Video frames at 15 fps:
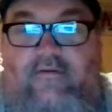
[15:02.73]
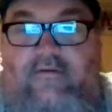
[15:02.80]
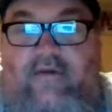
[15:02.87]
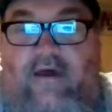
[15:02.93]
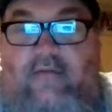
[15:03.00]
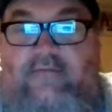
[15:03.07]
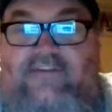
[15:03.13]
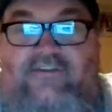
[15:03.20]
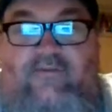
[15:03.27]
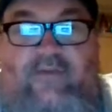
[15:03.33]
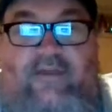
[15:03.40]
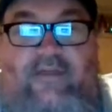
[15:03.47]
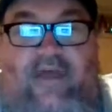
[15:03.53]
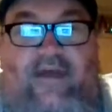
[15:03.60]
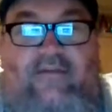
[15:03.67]

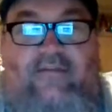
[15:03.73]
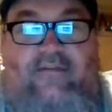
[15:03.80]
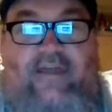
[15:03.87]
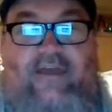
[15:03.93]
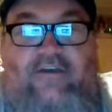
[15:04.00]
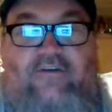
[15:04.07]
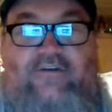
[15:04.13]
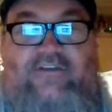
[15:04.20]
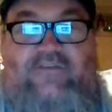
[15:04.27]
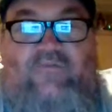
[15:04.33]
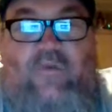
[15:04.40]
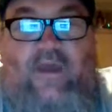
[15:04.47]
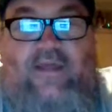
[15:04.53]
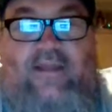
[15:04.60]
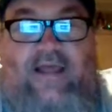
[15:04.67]
assuming that uses
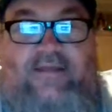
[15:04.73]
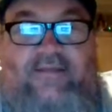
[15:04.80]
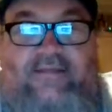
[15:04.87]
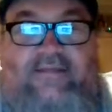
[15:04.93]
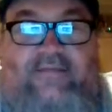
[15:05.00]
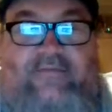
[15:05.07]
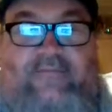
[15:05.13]
way less.